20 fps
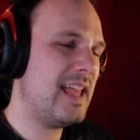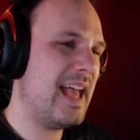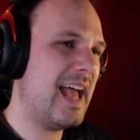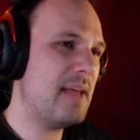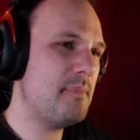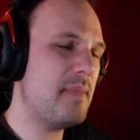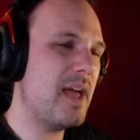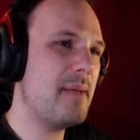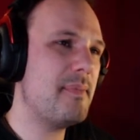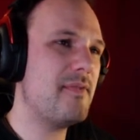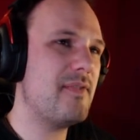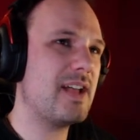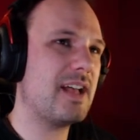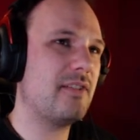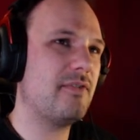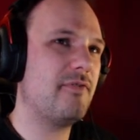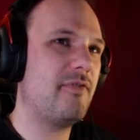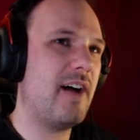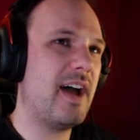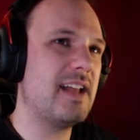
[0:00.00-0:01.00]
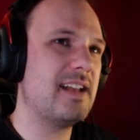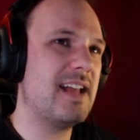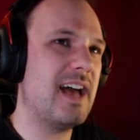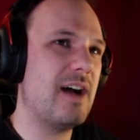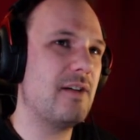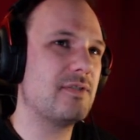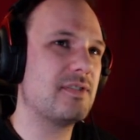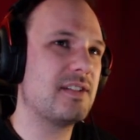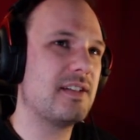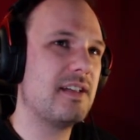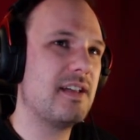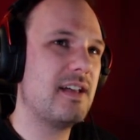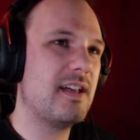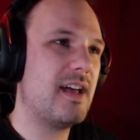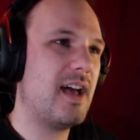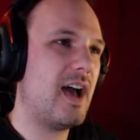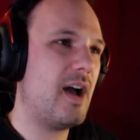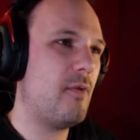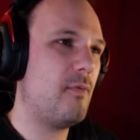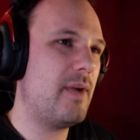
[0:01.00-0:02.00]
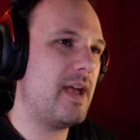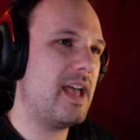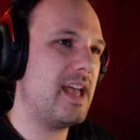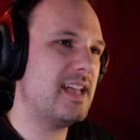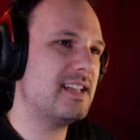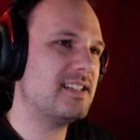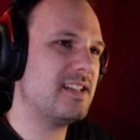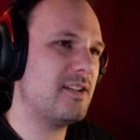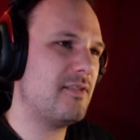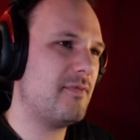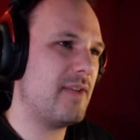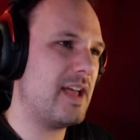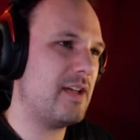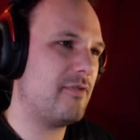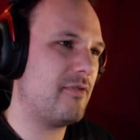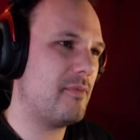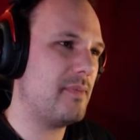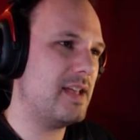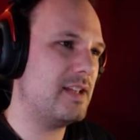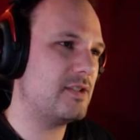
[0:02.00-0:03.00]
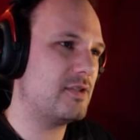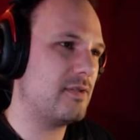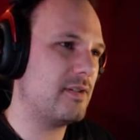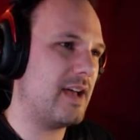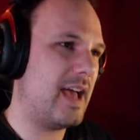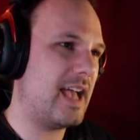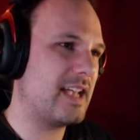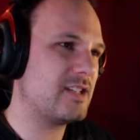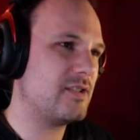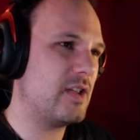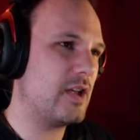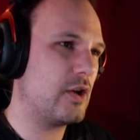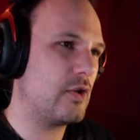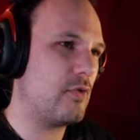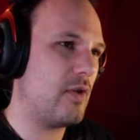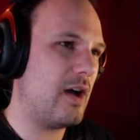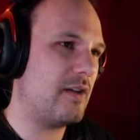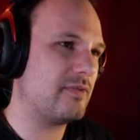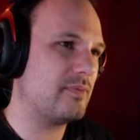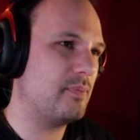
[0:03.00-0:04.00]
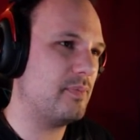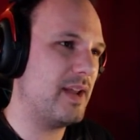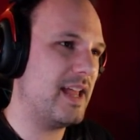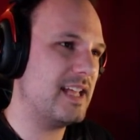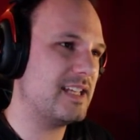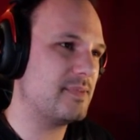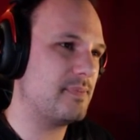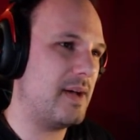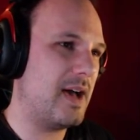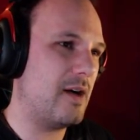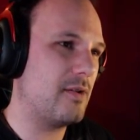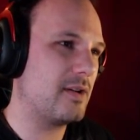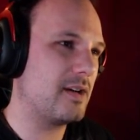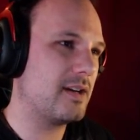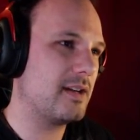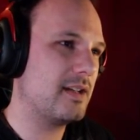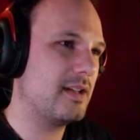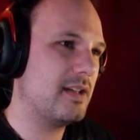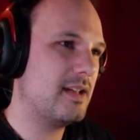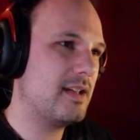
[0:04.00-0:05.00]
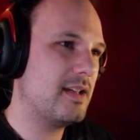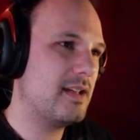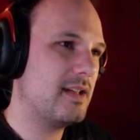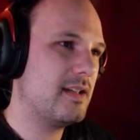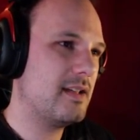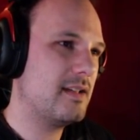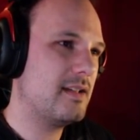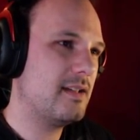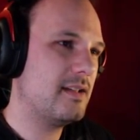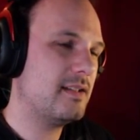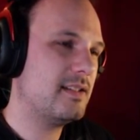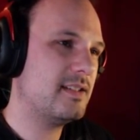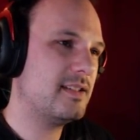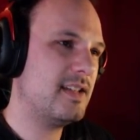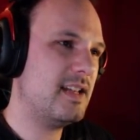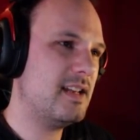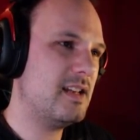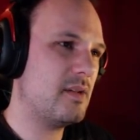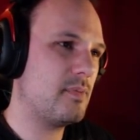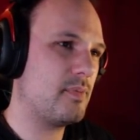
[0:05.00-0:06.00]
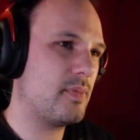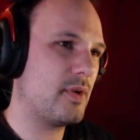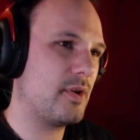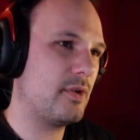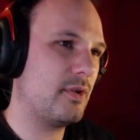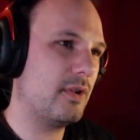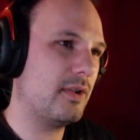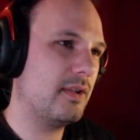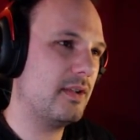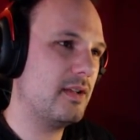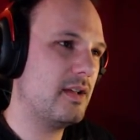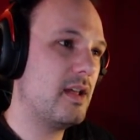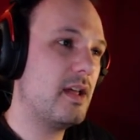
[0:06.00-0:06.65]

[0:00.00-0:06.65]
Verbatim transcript: And maybe we can find out a way. Is there a way for me to actually craft blaze powder? Cinder pearl.